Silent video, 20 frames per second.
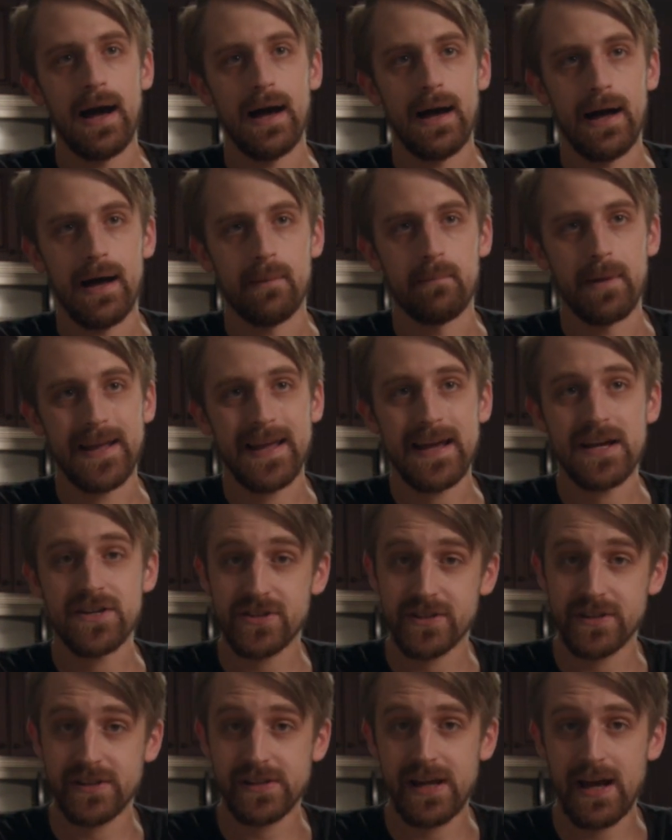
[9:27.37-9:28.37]

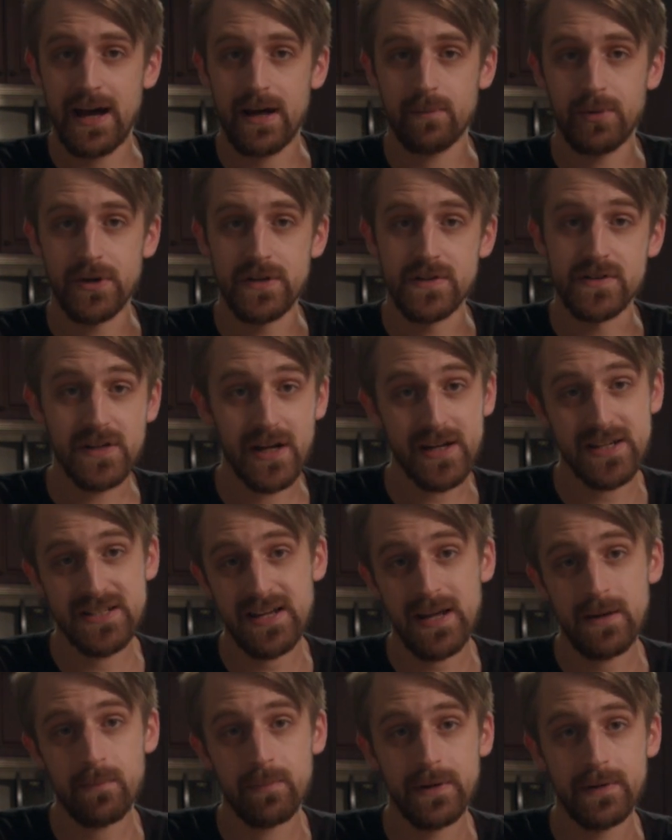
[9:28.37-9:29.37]
Occasionally I'll put duct
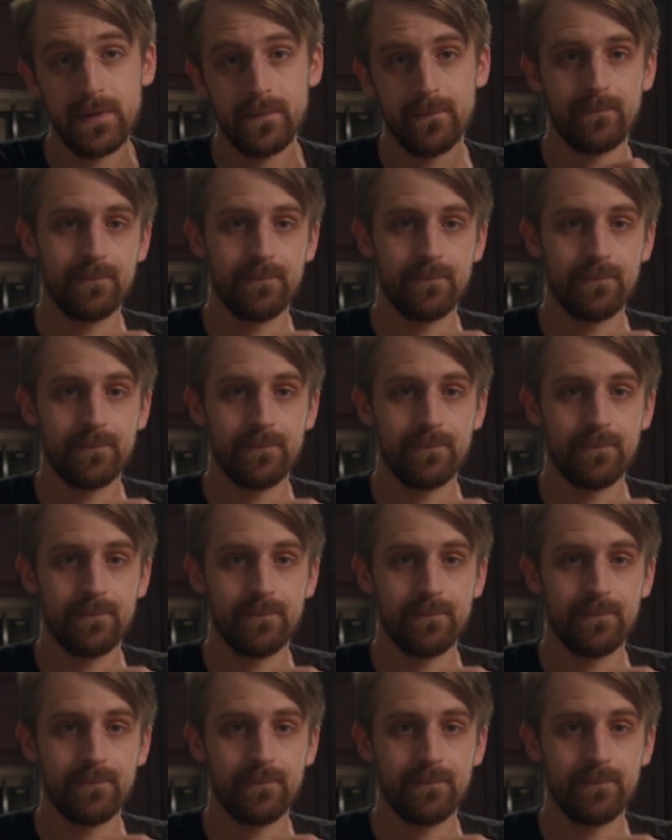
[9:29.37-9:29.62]
tape